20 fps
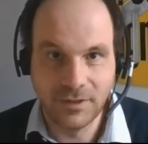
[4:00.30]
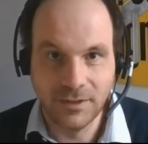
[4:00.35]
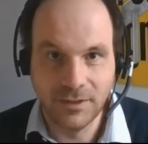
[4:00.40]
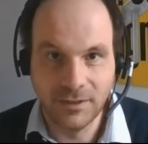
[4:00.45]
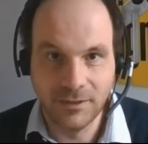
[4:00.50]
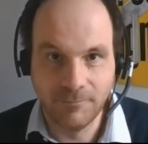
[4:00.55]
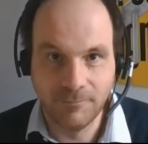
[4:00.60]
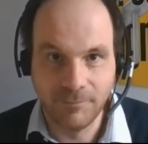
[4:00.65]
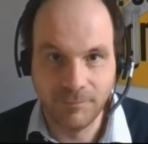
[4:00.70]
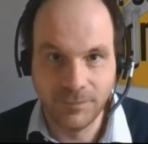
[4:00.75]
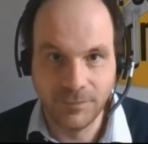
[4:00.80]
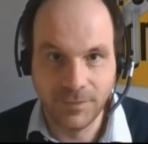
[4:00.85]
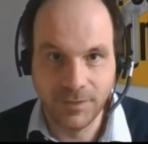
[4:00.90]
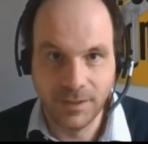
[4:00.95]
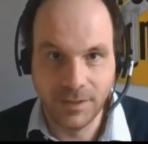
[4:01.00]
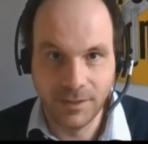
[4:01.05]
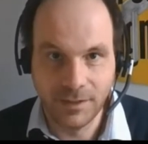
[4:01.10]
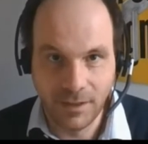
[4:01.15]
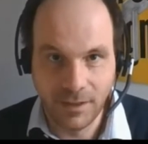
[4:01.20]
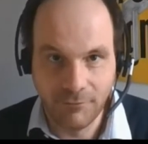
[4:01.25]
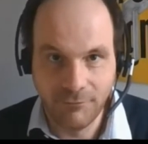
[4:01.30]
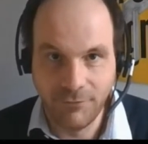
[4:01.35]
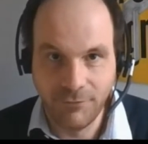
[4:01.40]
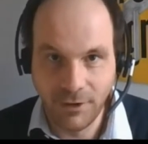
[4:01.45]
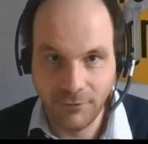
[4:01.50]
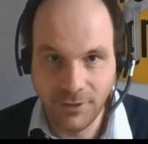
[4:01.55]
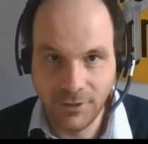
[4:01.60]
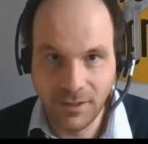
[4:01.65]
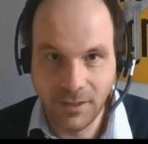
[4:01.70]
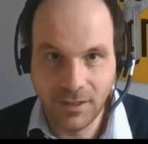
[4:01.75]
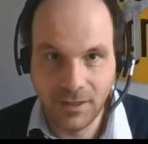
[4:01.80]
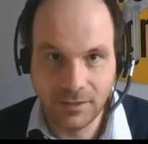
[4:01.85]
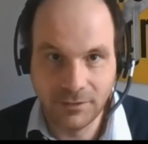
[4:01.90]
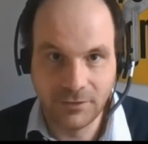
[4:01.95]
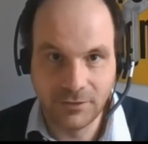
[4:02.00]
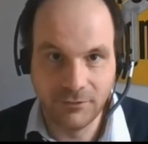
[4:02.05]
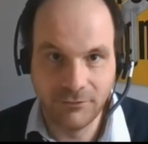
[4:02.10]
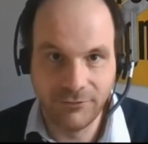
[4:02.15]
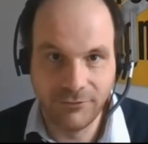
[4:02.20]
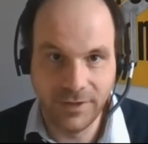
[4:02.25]
um, a very large
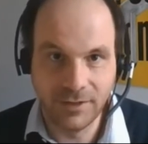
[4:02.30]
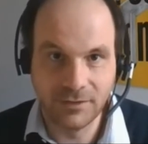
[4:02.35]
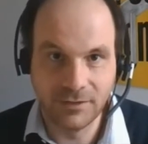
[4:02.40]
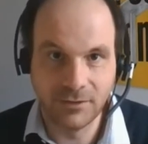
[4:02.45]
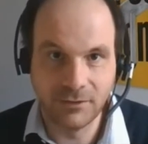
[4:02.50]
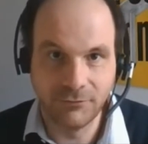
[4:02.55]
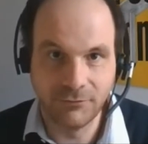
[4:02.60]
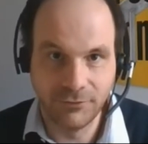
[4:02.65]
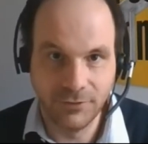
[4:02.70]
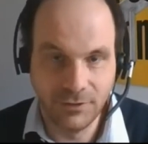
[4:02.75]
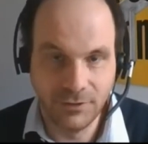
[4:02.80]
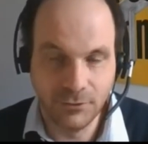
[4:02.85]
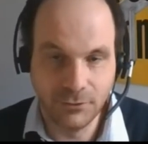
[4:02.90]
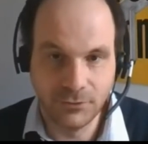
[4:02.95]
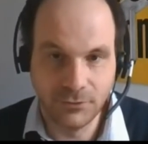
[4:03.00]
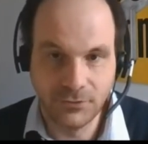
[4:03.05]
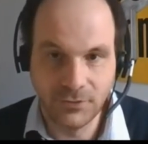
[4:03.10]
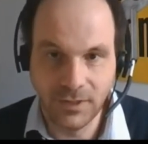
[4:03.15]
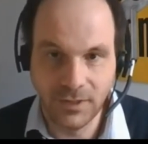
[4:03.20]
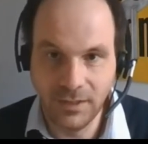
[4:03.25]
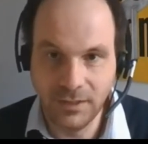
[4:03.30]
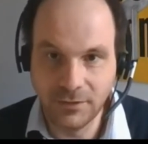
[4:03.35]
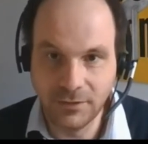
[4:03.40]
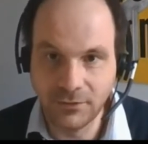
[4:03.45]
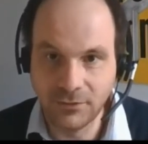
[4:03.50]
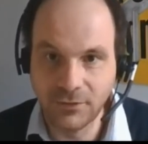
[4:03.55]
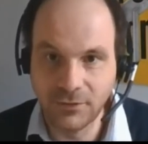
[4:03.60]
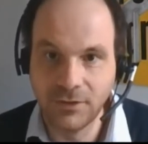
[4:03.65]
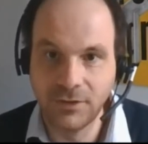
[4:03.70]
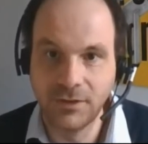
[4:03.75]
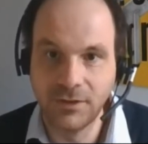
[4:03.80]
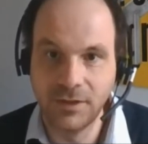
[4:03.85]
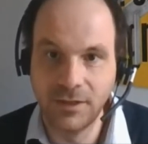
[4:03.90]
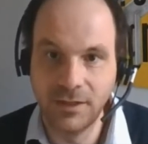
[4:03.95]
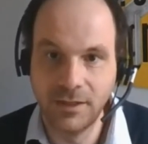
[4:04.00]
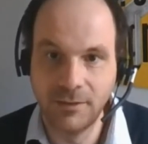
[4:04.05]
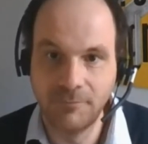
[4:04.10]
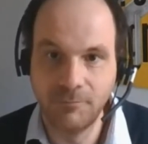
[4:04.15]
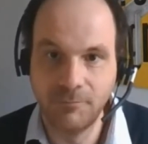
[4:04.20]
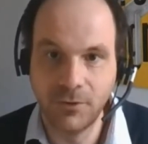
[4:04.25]
effect of reduced tillage
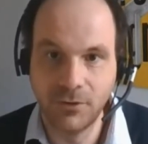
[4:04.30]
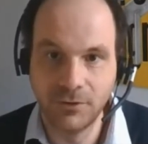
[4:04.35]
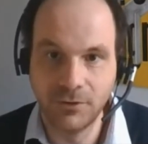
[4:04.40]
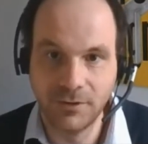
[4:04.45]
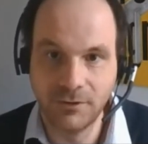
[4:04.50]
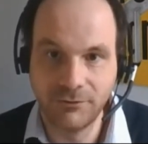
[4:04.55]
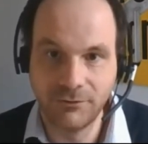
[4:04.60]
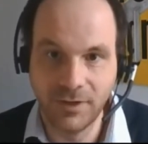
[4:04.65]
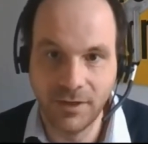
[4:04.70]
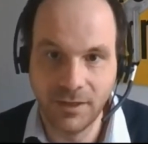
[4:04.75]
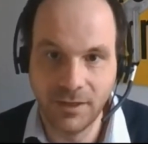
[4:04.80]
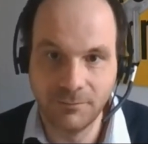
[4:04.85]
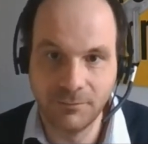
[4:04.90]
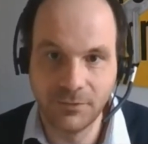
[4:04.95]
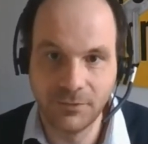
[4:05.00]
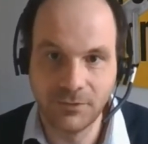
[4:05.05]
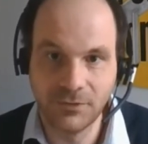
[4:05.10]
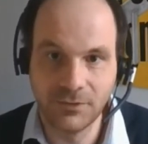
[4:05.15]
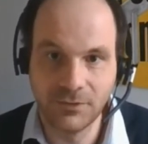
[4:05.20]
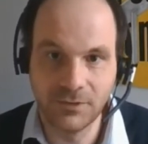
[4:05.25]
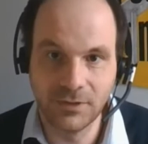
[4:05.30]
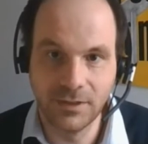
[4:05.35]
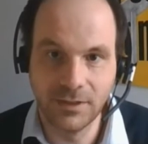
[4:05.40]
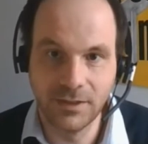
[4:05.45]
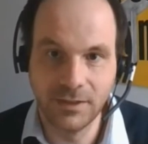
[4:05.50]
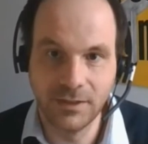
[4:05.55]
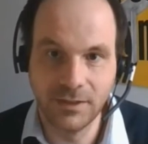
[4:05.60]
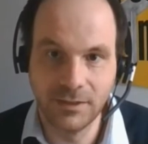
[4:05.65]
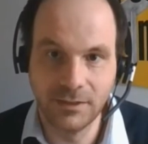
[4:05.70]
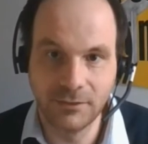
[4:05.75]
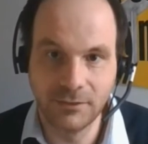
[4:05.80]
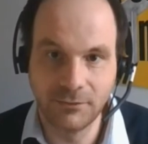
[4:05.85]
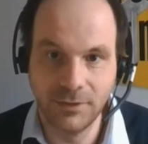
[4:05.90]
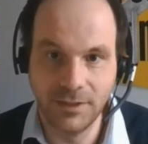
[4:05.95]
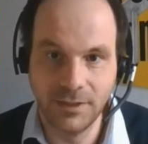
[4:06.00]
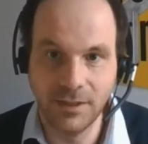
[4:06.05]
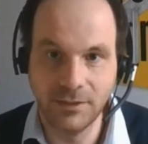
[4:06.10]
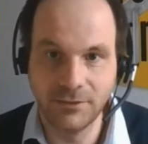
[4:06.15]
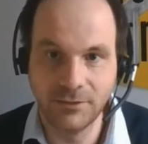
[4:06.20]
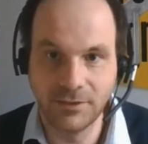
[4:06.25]
um, on the farms, uh,
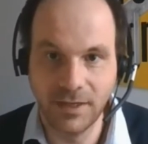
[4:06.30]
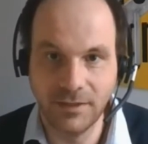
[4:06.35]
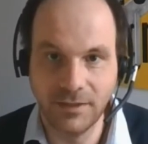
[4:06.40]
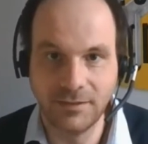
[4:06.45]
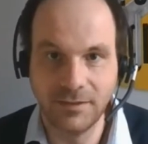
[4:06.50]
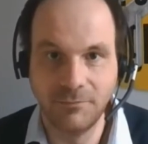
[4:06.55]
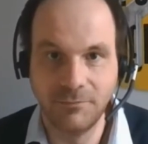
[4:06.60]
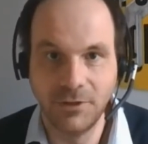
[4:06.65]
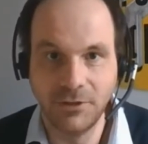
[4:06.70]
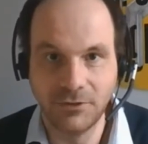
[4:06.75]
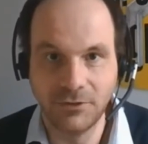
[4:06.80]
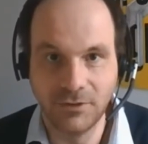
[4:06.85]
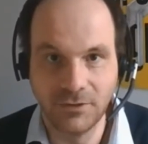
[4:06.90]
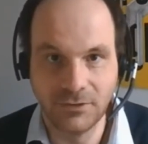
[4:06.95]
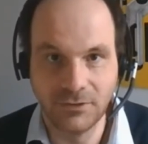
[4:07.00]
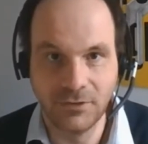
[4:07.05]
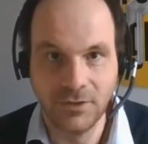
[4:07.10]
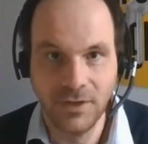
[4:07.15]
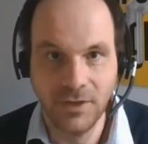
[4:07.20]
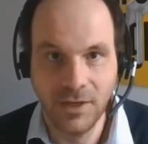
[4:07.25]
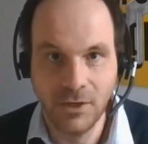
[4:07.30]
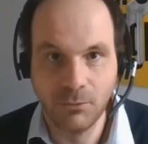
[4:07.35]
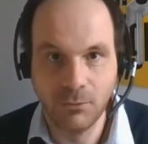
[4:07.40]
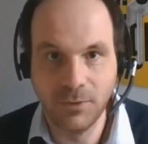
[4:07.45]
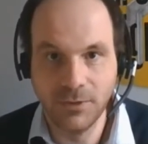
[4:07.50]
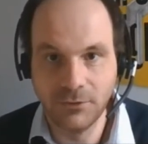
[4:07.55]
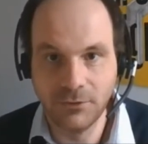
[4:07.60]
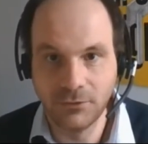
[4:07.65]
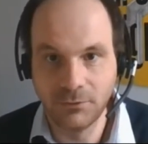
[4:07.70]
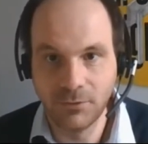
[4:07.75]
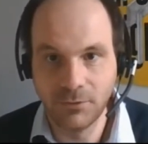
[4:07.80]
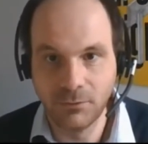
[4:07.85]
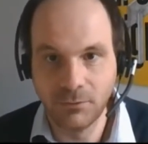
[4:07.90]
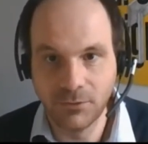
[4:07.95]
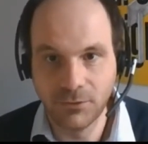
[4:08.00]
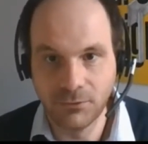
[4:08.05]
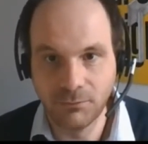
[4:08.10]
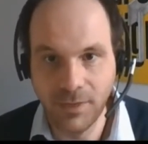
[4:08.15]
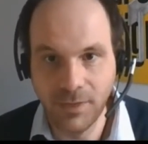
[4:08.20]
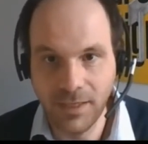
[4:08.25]
greenhouse gas emissions, which
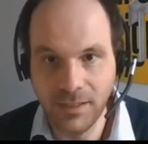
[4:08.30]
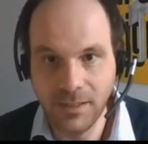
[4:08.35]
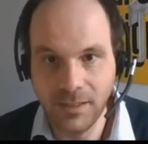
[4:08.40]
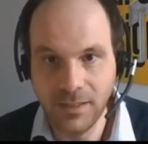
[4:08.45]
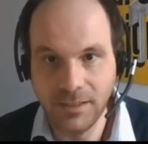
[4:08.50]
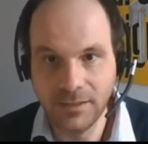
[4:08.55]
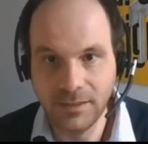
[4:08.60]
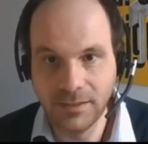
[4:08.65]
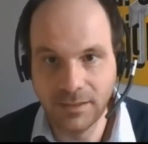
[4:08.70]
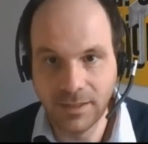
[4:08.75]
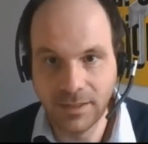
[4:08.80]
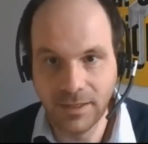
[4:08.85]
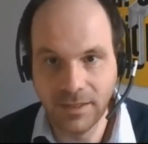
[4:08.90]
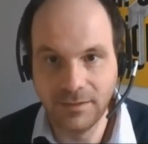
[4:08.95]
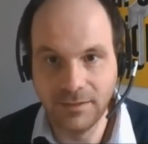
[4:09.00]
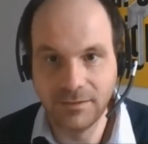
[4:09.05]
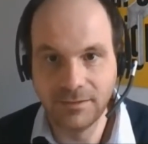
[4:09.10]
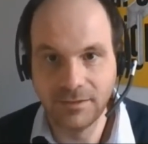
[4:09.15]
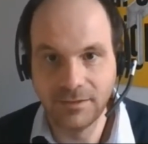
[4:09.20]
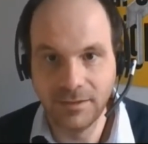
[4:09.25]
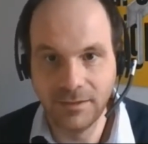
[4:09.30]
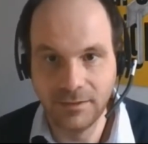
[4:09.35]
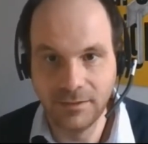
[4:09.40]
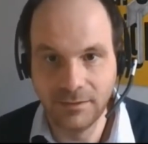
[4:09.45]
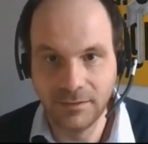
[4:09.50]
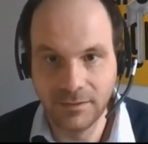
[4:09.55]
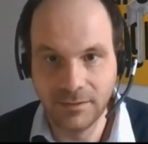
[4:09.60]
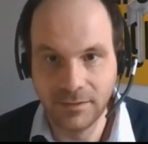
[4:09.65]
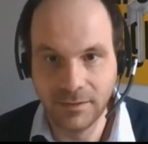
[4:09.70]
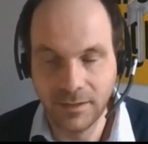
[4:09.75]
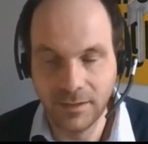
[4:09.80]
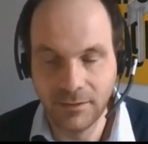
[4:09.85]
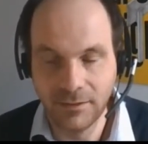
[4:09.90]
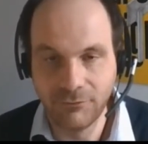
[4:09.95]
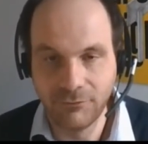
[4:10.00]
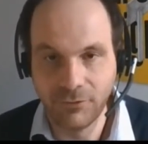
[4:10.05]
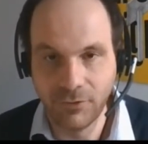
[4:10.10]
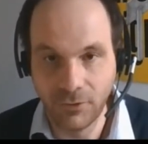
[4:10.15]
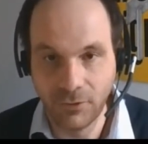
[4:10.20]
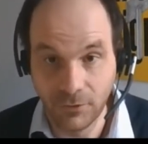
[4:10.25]
was mainly the case in uh,
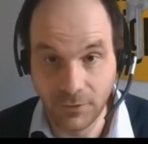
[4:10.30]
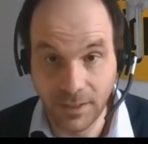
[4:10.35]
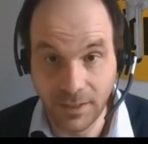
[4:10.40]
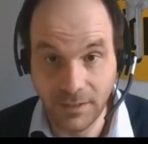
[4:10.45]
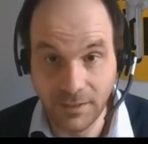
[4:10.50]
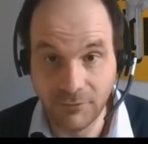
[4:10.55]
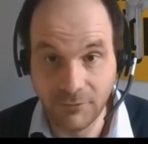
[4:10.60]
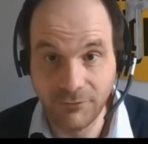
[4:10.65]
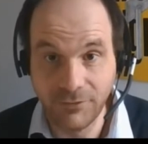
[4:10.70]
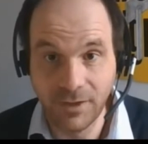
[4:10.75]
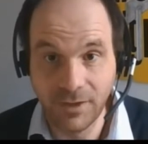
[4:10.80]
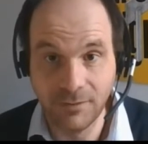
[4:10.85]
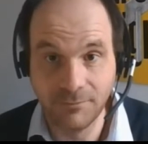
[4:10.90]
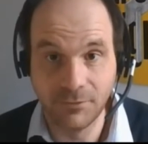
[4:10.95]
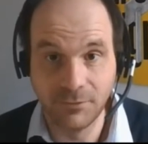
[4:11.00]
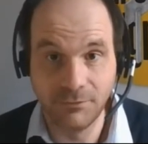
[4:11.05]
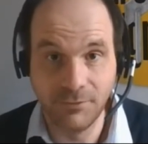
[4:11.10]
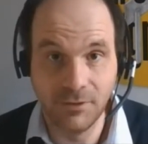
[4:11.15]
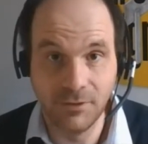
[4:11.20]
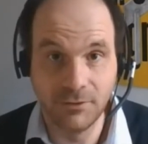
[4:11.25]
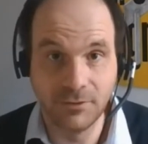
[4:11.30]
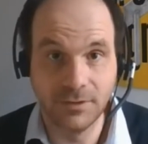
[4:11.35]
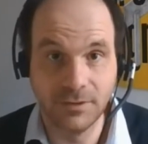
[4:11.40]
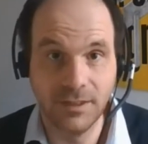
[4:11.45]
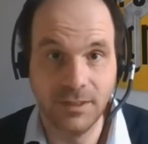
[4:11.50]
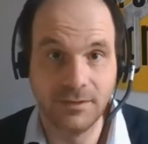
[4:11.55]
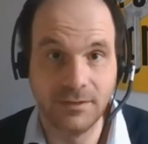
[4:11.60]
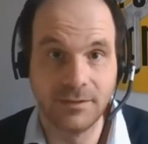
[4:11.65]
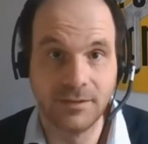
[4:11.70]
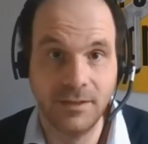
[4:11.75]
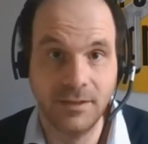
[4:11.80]
for organic farms we looked at.